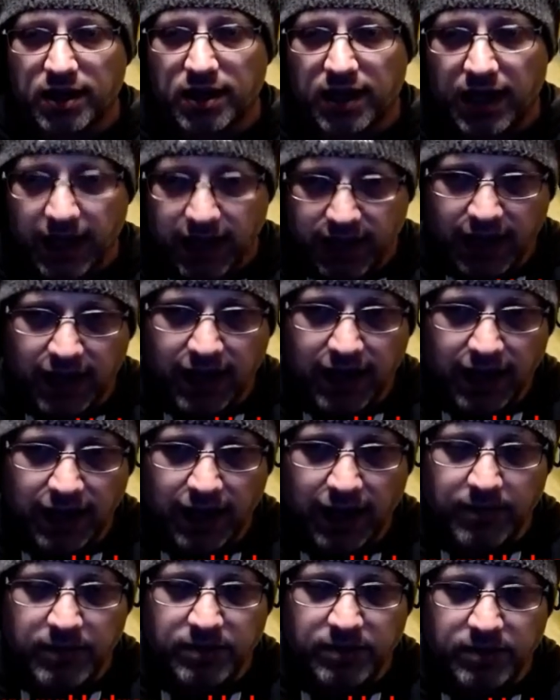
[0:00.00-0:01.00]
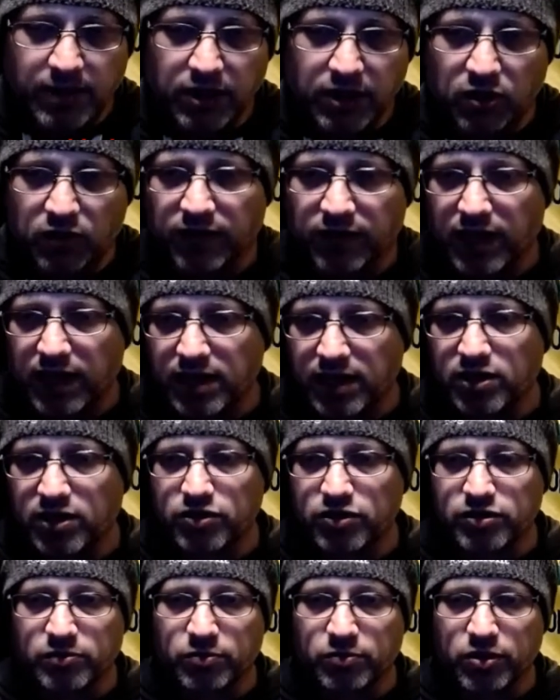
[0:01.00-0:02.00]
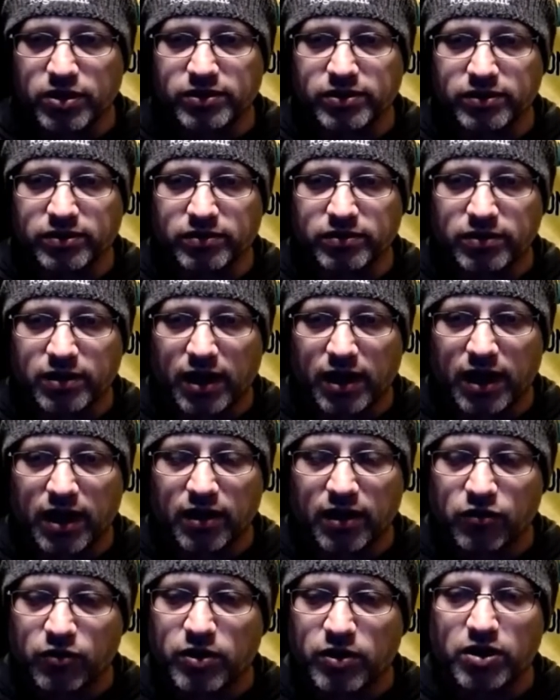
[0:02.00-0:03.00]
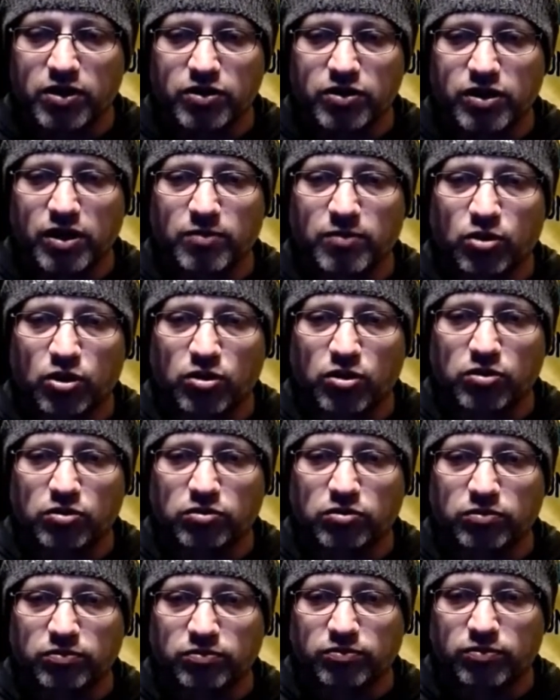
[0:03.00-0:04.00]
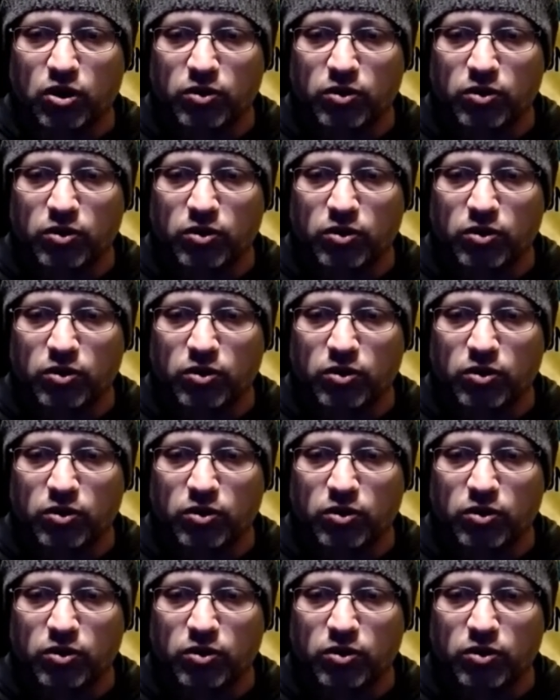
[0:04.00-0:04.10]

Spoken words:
He then ended up spending over 8 years in prison and 3 years on parole.